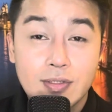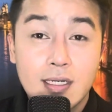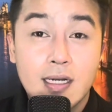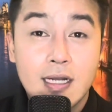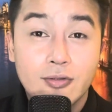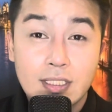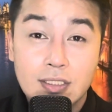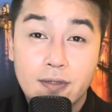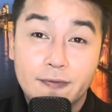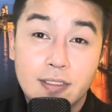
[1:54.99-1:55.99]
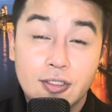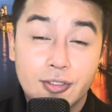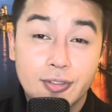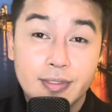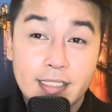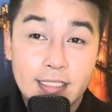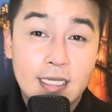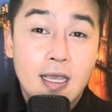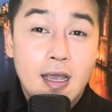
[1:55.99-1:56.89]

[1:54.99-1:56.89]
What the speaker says: the accounting software that you're using.